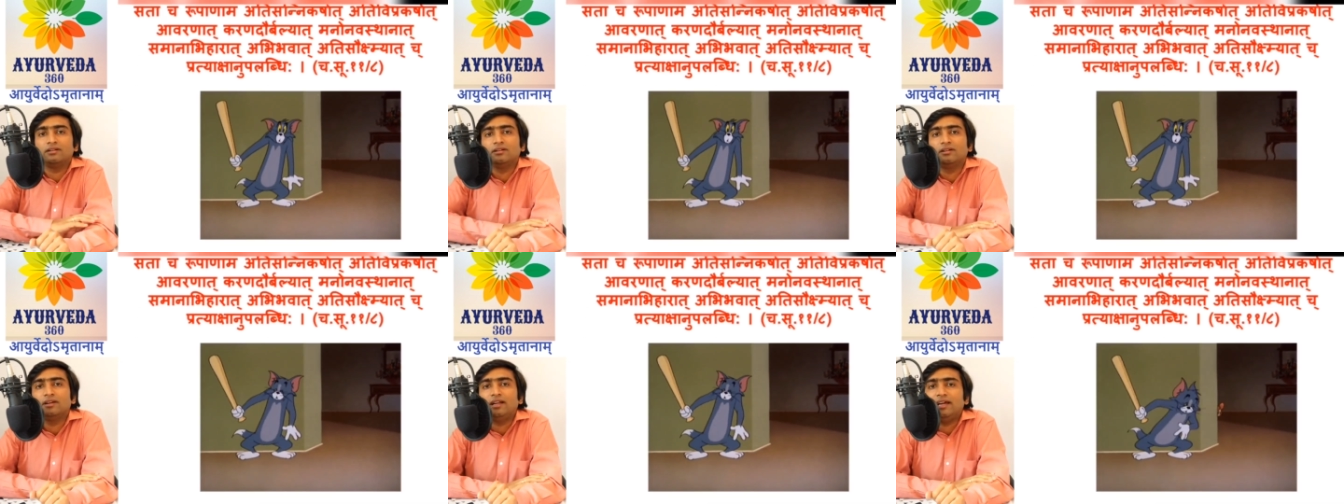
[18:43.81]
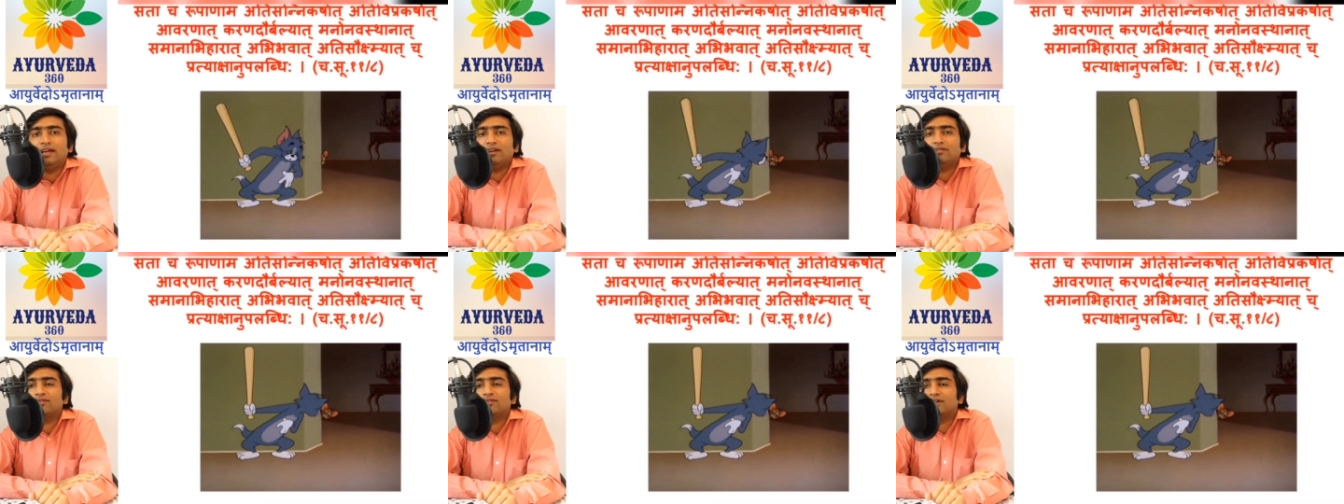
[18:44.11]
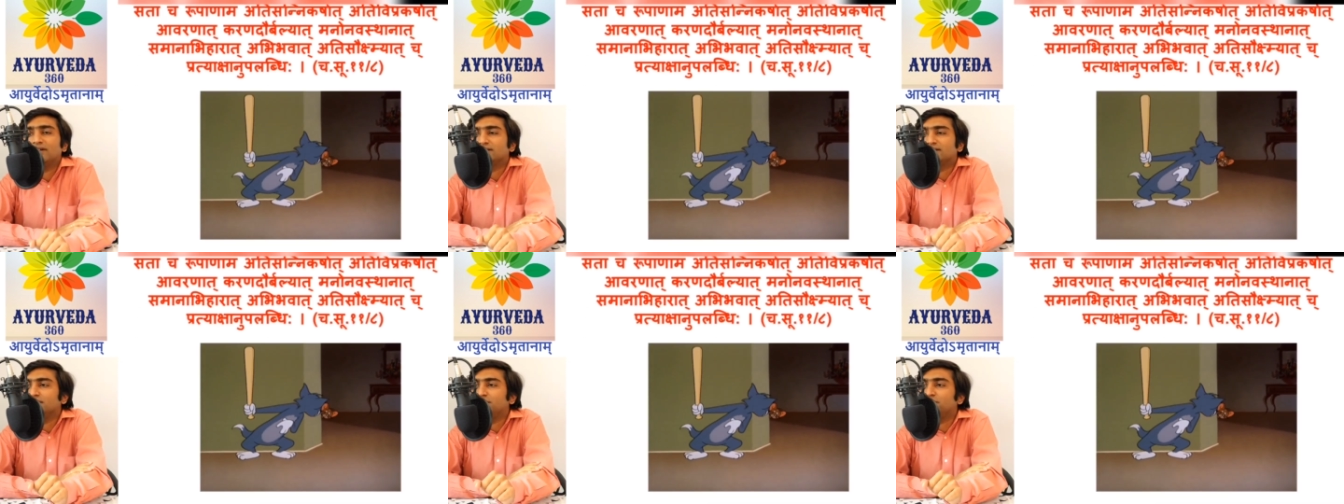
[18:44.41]
Like, for
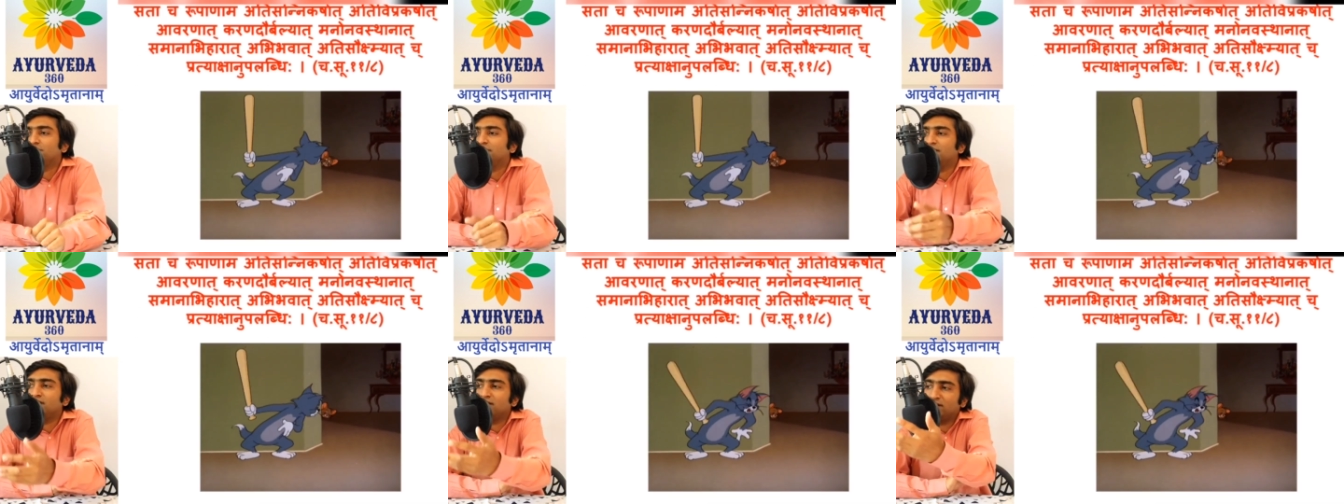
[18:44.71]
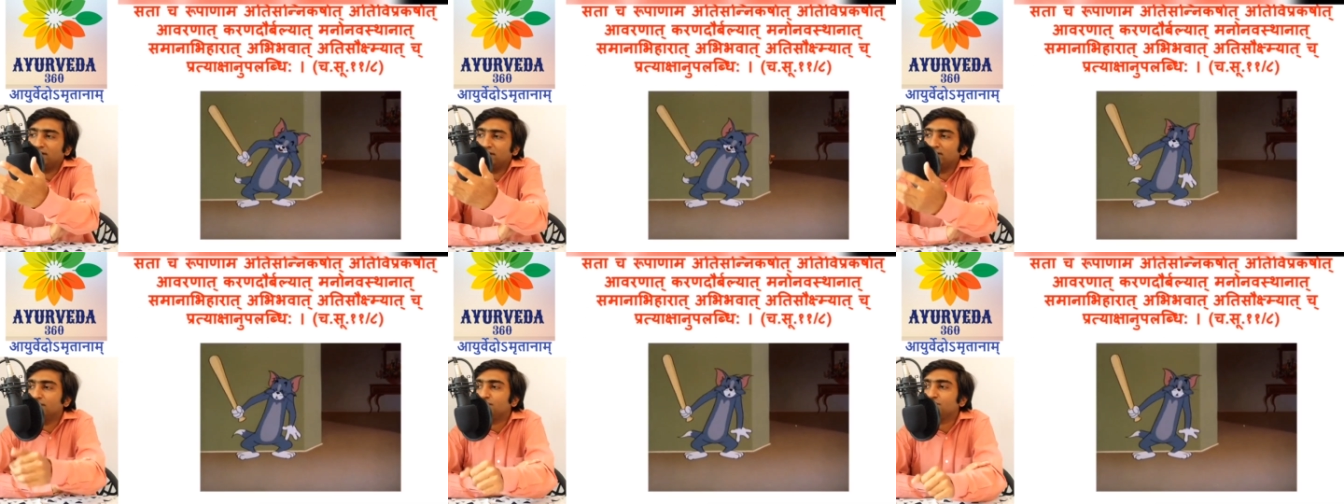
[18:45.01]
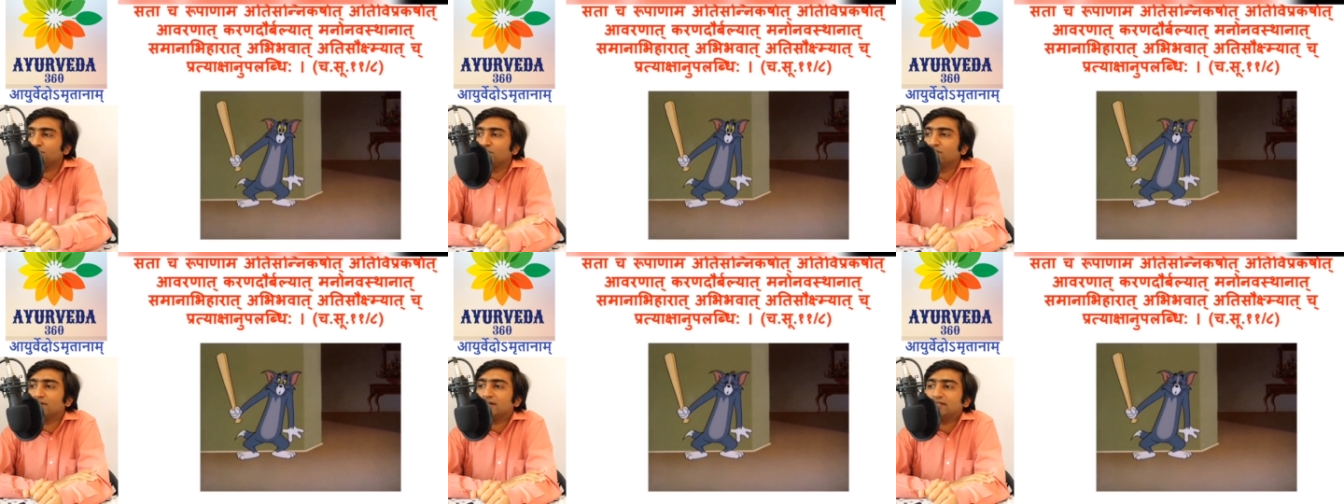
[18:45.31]
example,
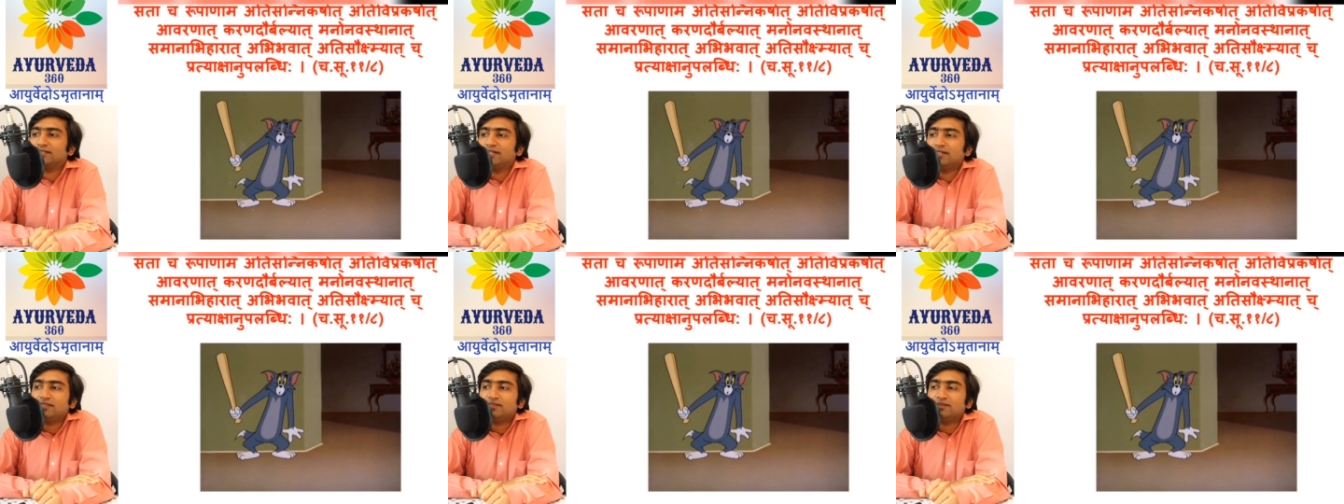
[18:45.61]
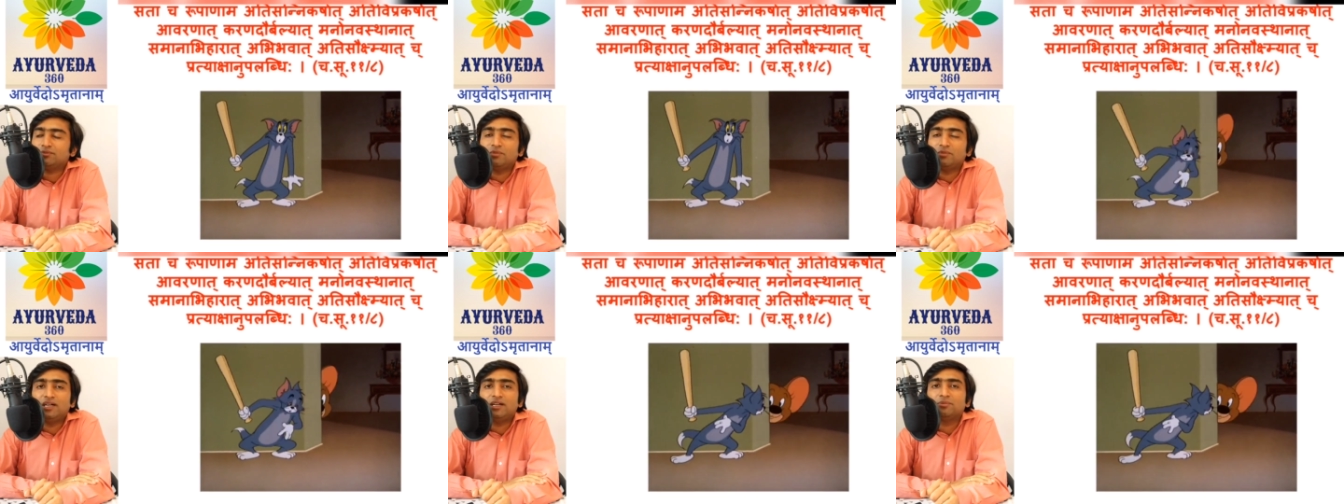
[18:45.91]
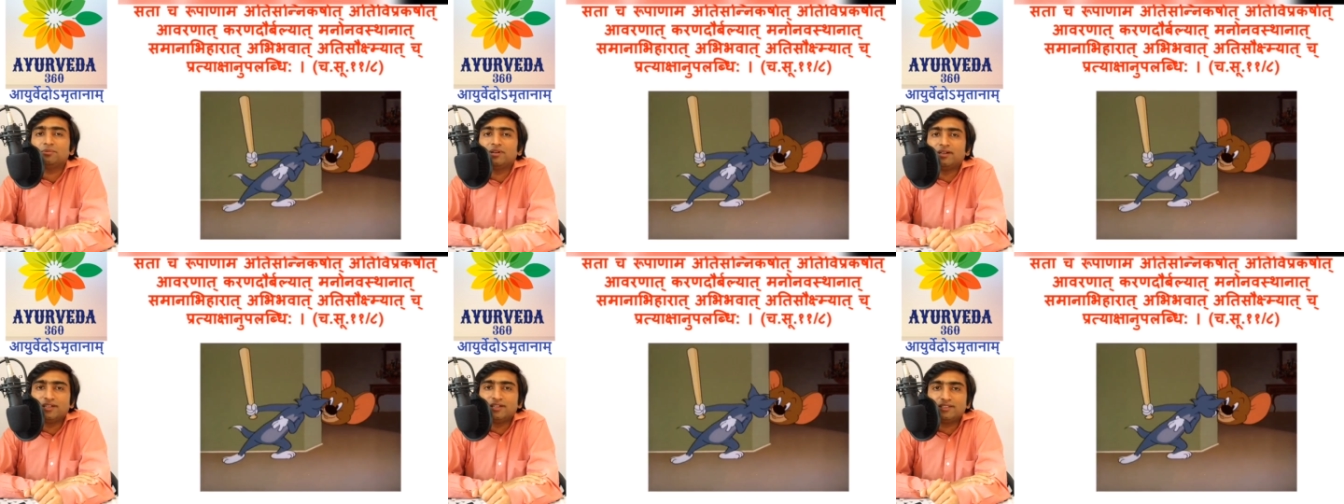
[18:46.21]
this shloka says
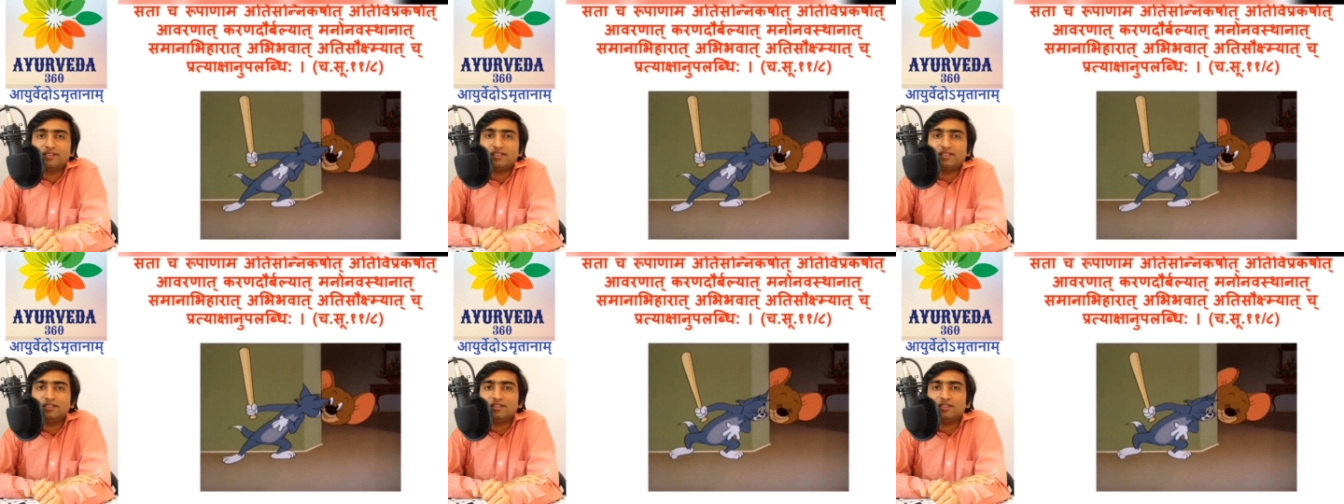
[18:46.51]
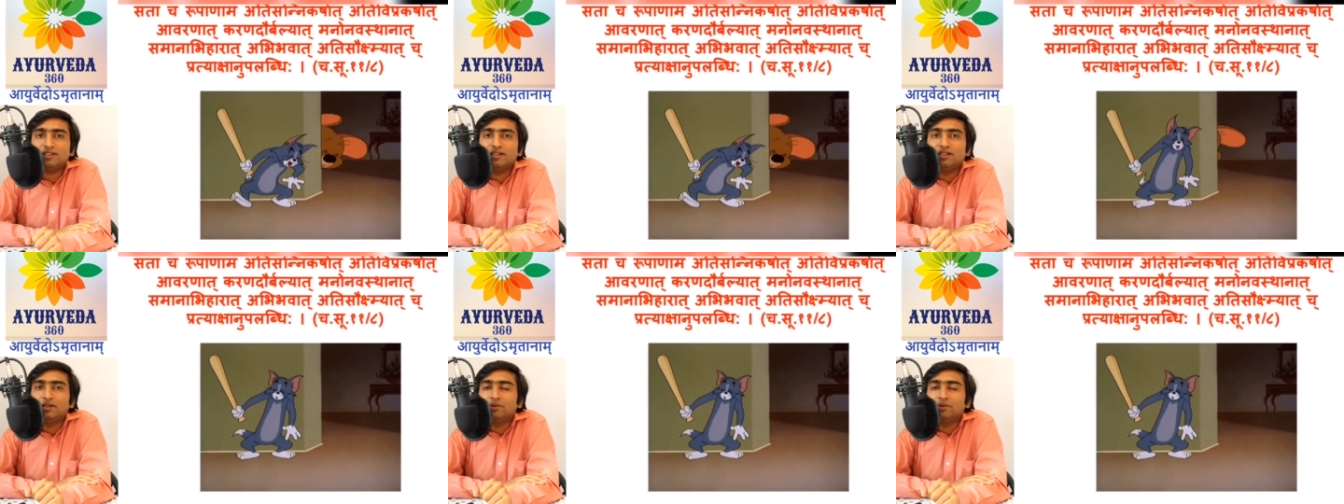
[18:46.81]
multiple reasons